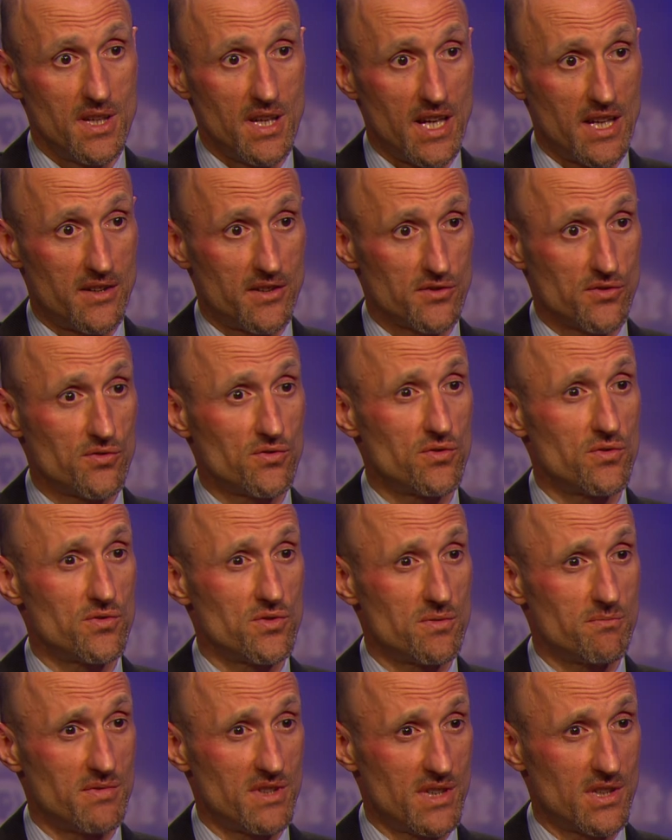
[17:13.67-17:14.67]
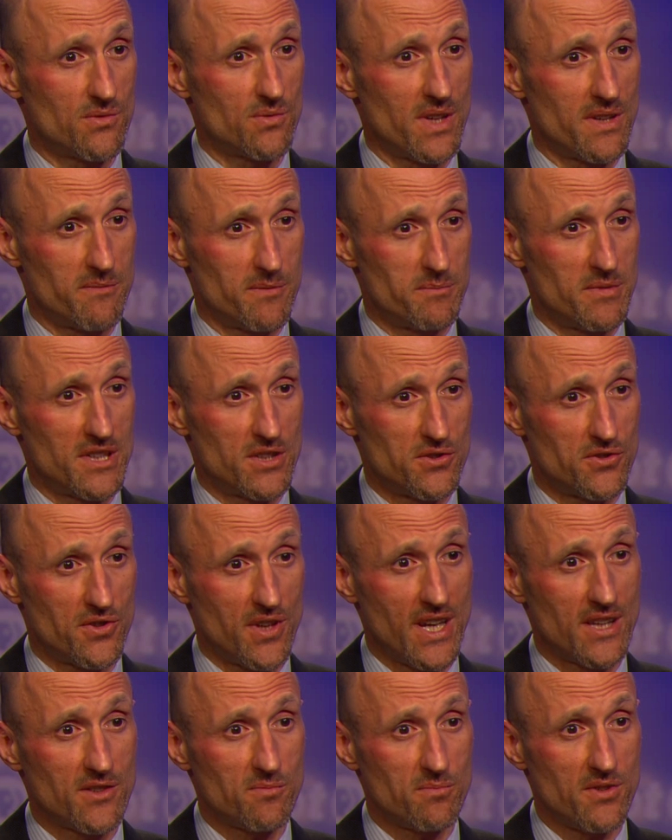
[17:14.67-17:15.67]
at our institution because we have a big
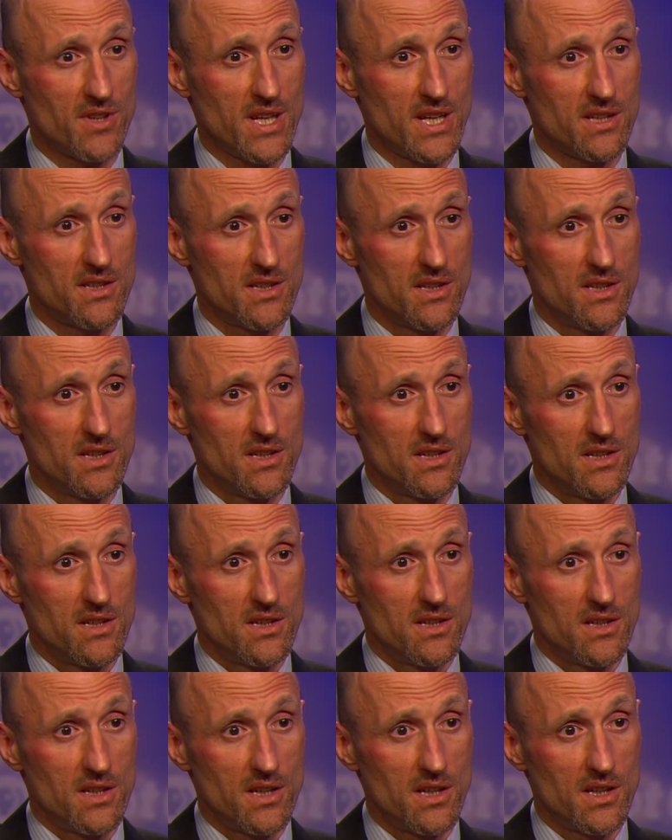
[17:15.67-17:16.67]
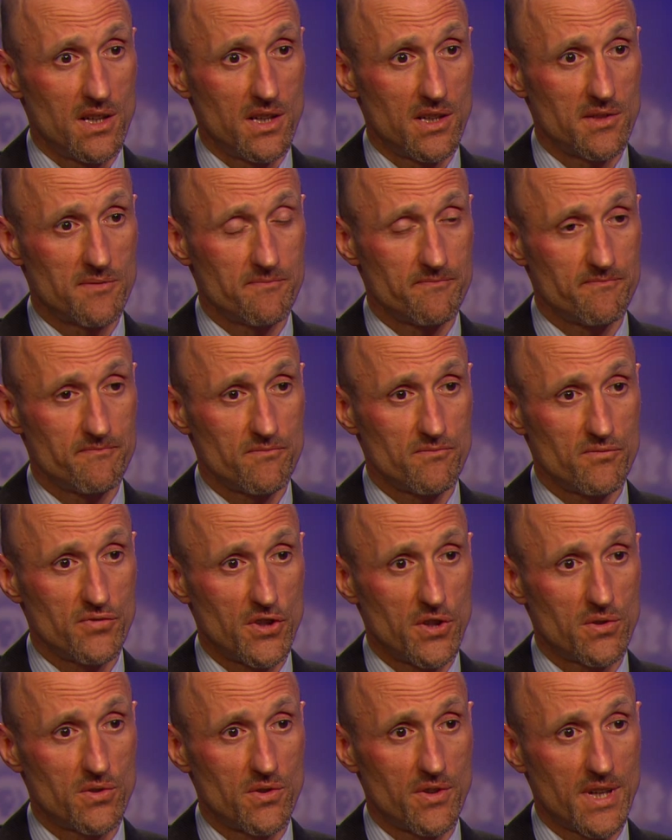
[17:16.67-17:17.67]
transplant uh,
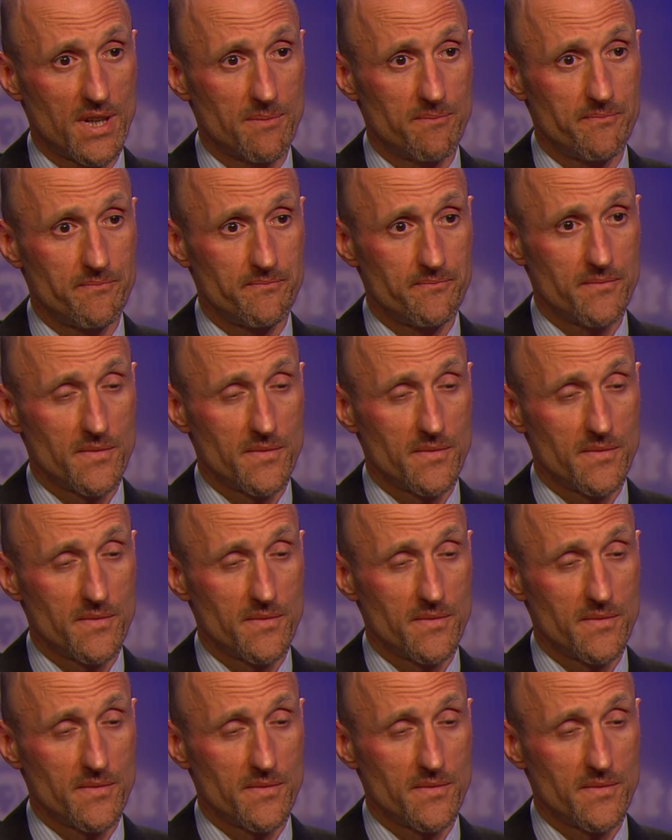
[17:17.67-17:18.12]
program.